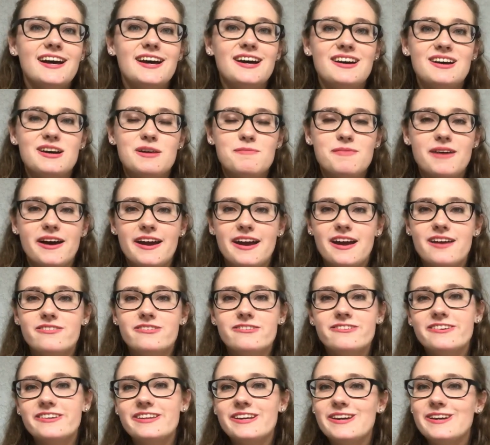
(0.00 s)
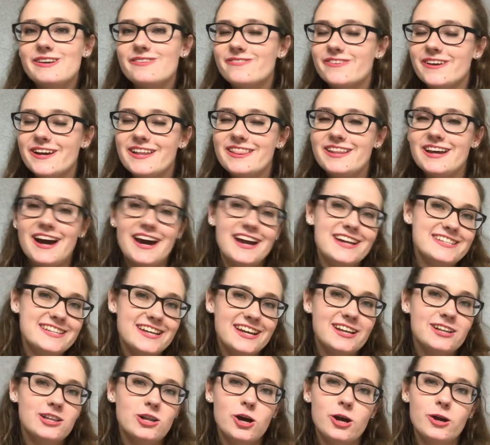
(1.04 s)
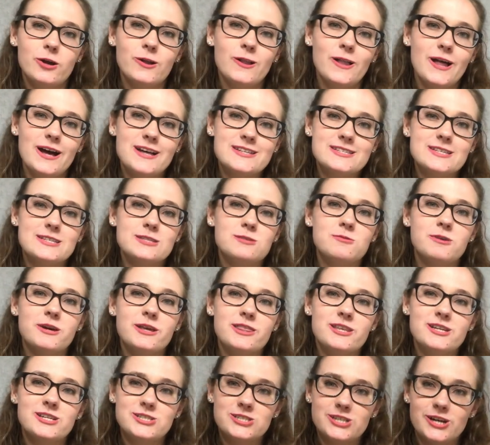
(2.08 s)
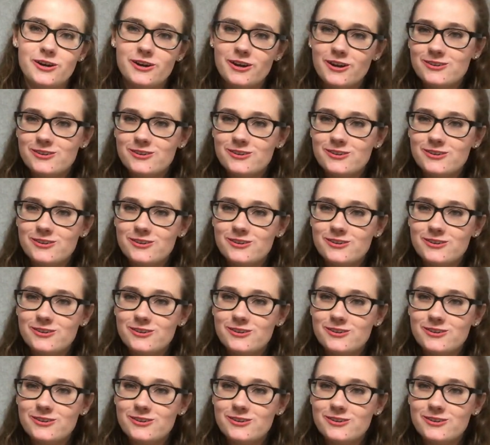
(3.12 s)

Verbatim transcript: I have a really good friend that I take a lot of classes with. Shout